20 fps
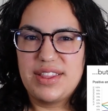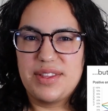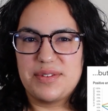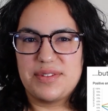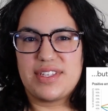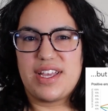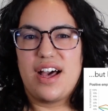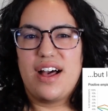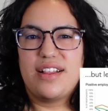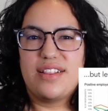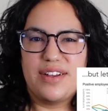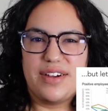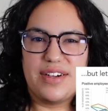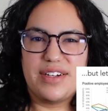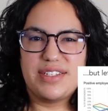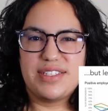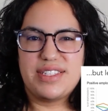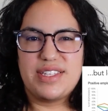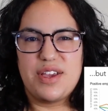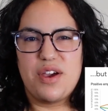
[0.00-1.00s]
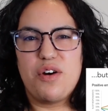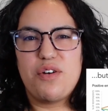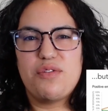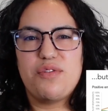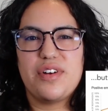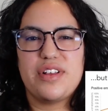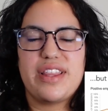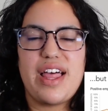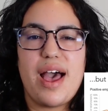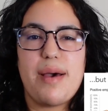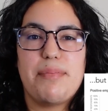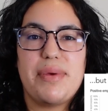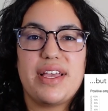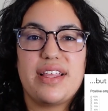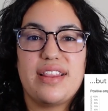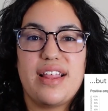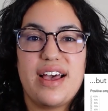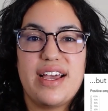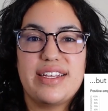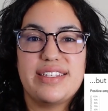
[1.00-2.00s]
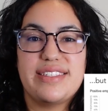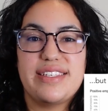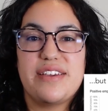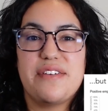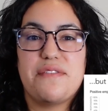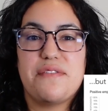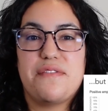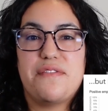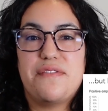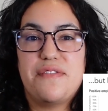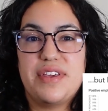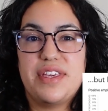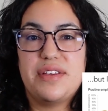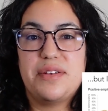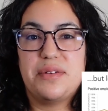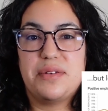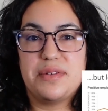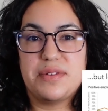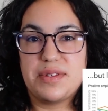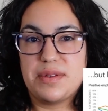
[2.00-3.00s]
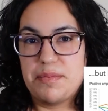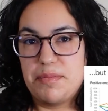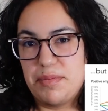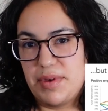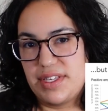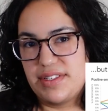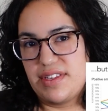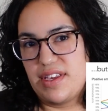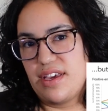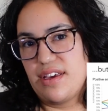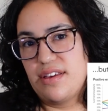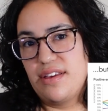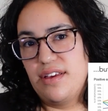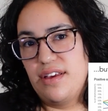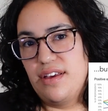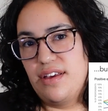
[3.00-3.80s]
Those colors, the overlapping lines, it feels busy.